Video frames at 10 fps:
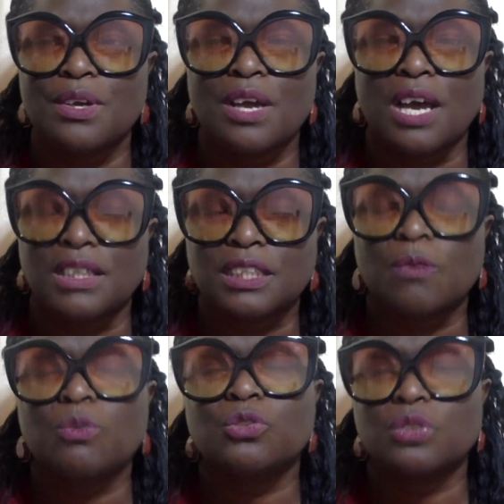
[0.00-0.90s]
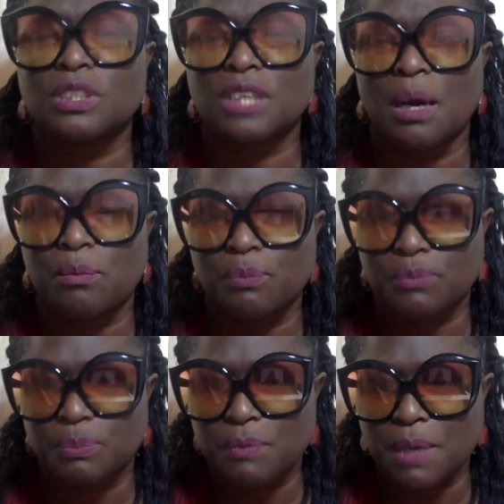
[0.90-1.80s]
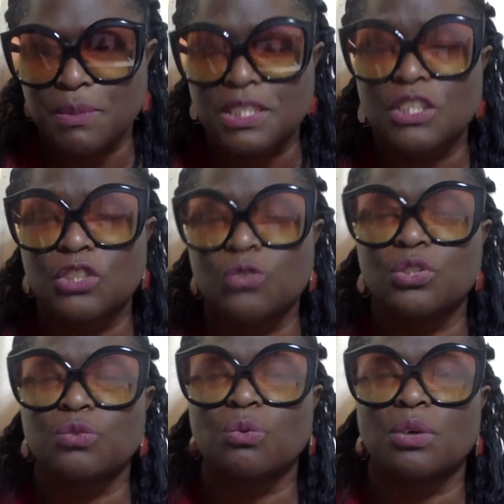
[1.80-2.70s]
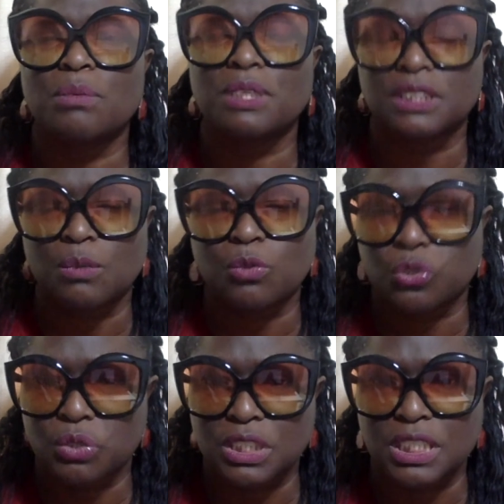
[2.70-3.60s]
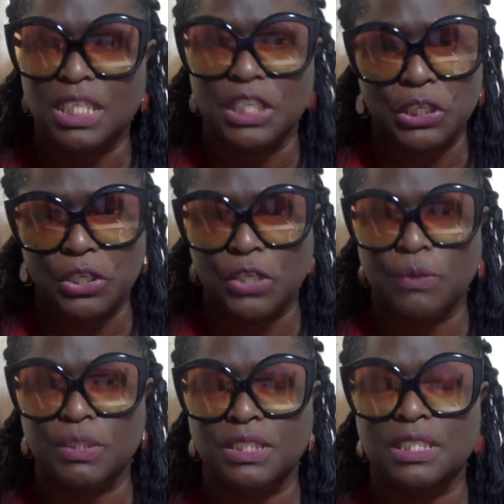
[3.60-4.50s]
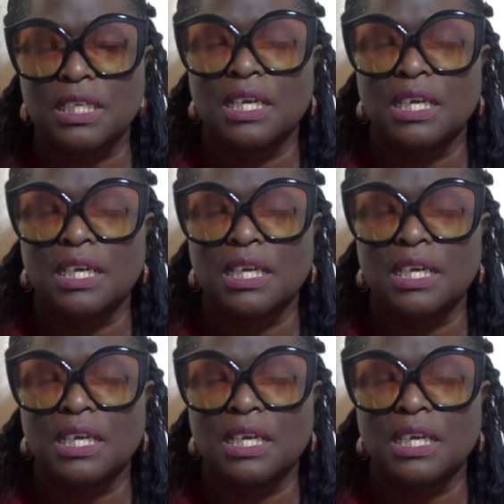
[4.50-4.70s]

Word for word: I said, I want you to, I'm sending you this water because I want you to stay encouraged.